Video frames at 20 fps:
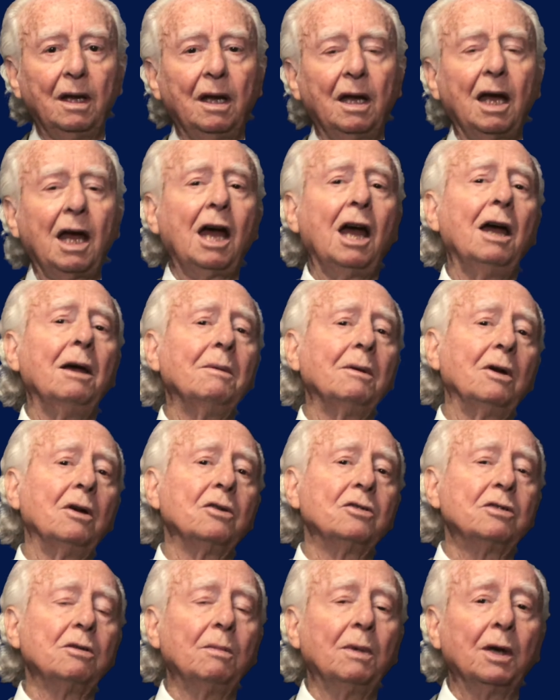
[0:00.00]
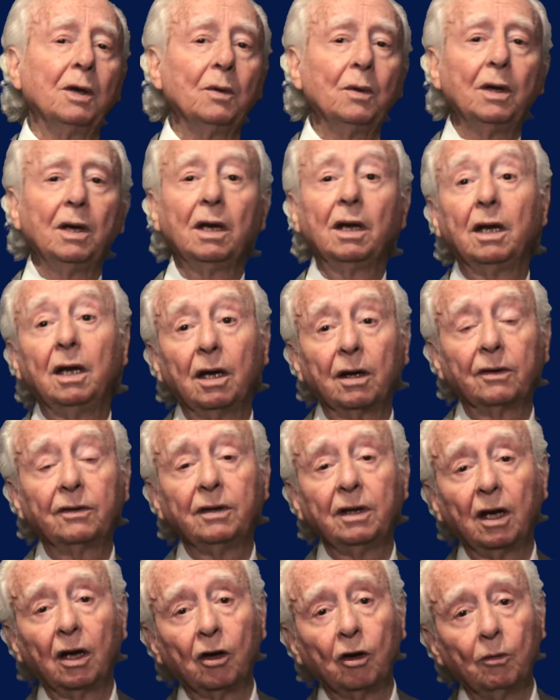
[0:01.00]
I'm José Manuel
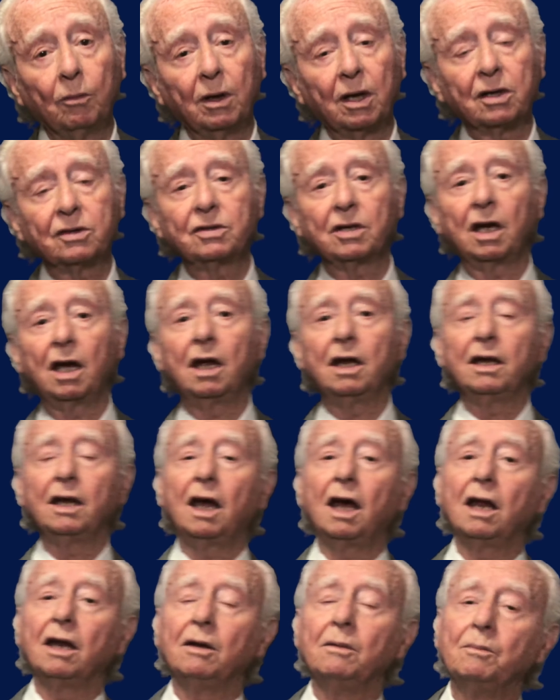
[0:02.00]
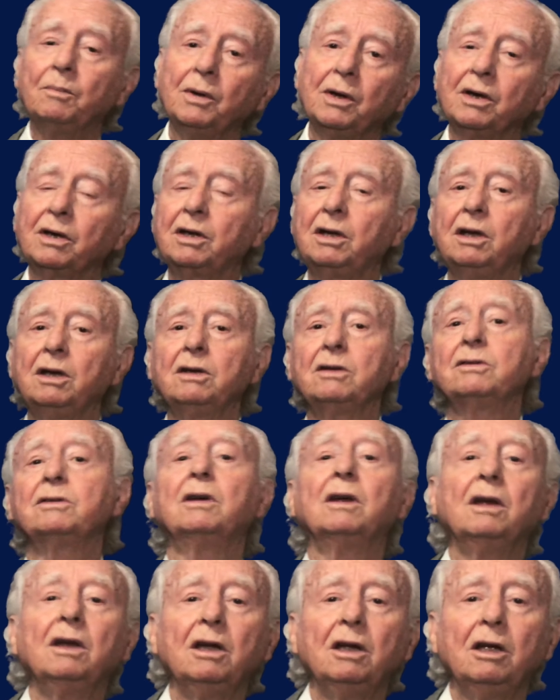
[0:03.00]
García-Lomas Allen-Perkins,
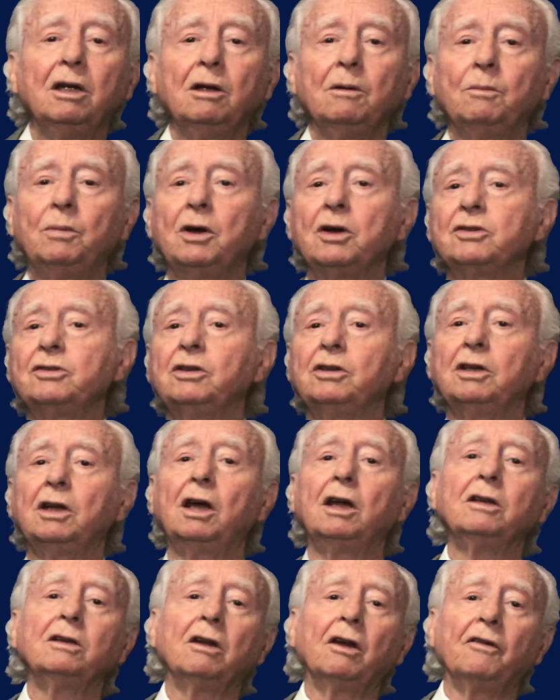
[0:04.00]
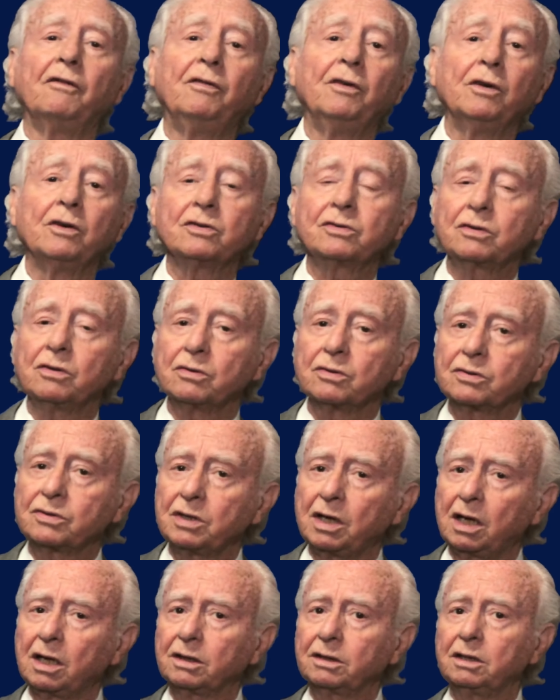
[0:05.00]
President and first
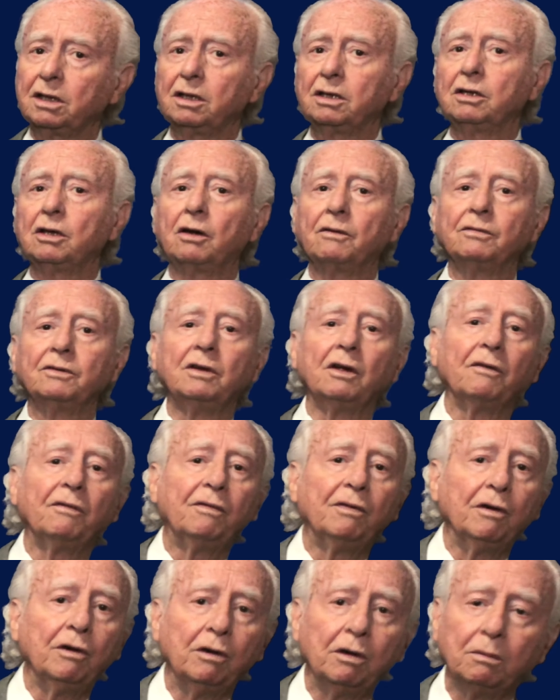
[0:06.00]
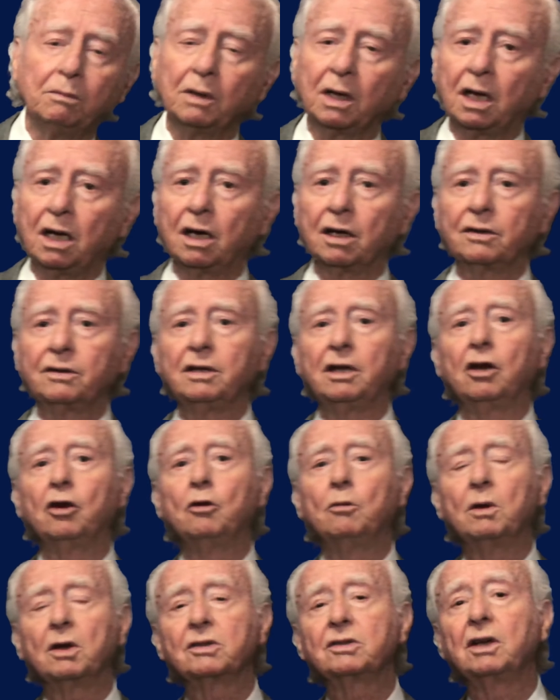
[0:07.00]
consultant of the firm
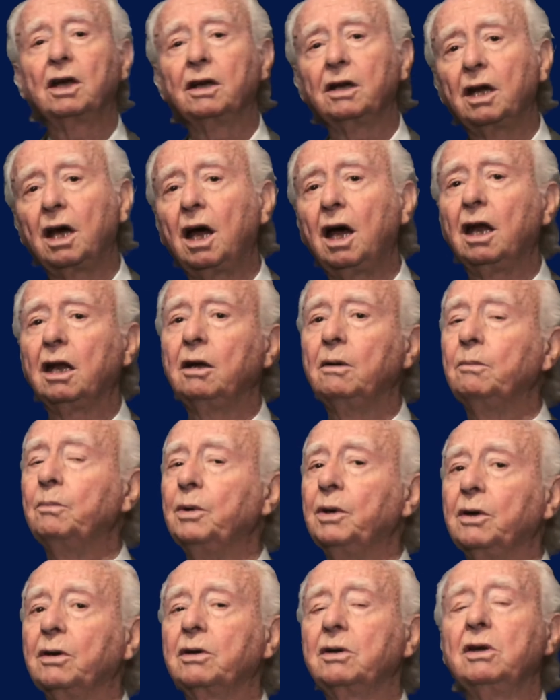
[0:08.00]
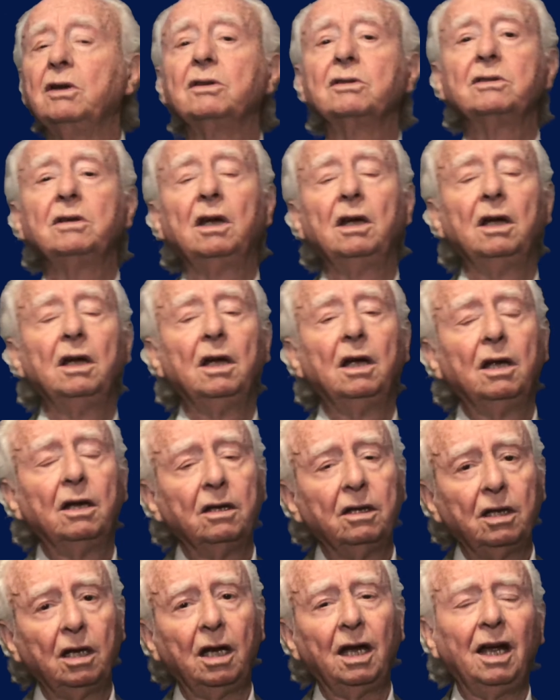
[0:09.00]
García-Lomas Allen-Perkins,
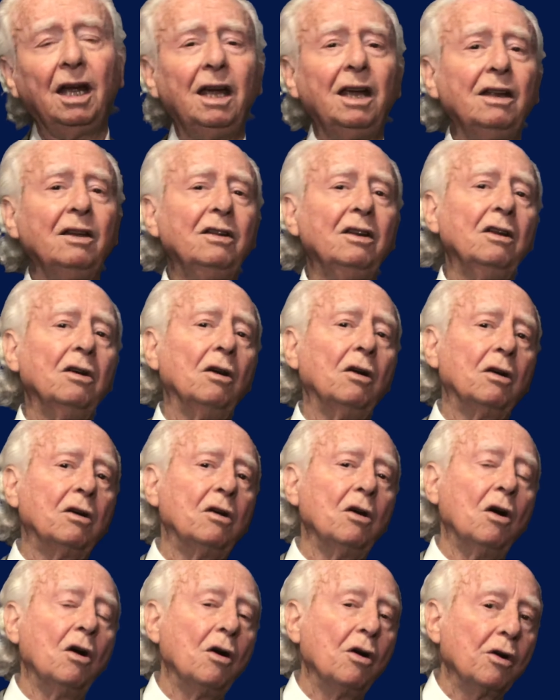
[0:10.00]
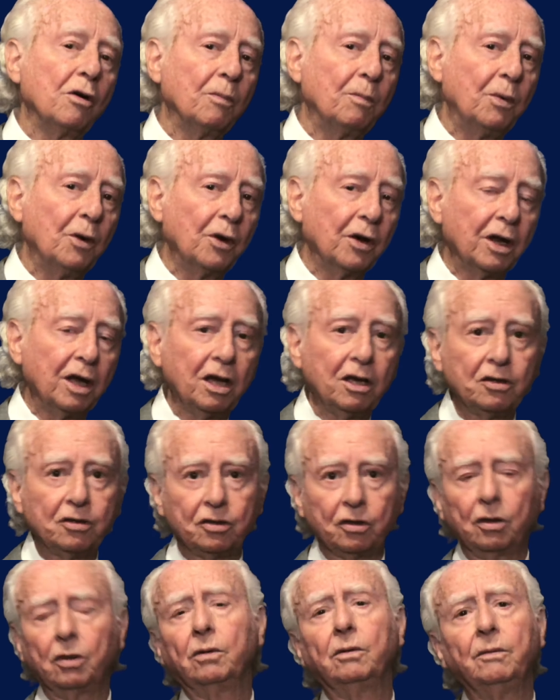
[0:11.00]
the ADO
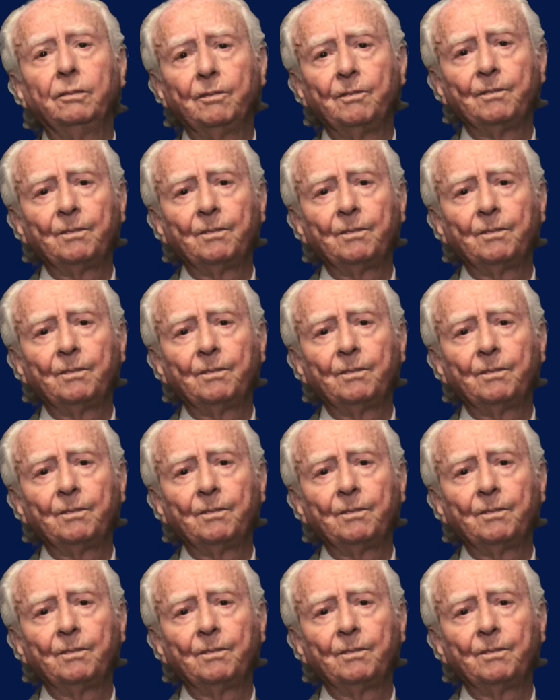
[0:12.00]
Corporation.